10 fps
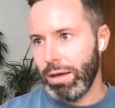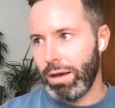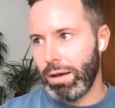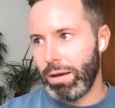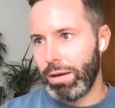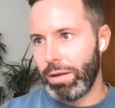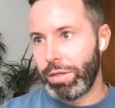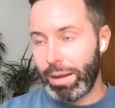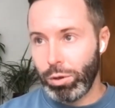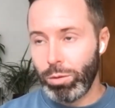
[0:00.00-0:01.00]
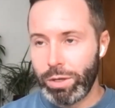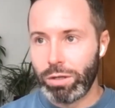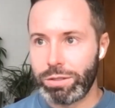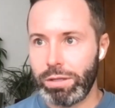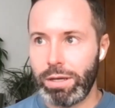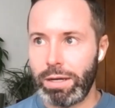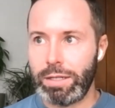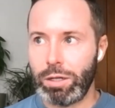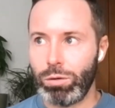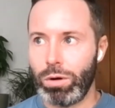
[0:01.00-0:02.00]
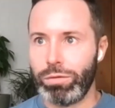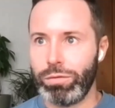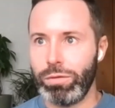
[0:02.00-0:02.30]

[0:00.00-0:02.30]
that put me onto the idea of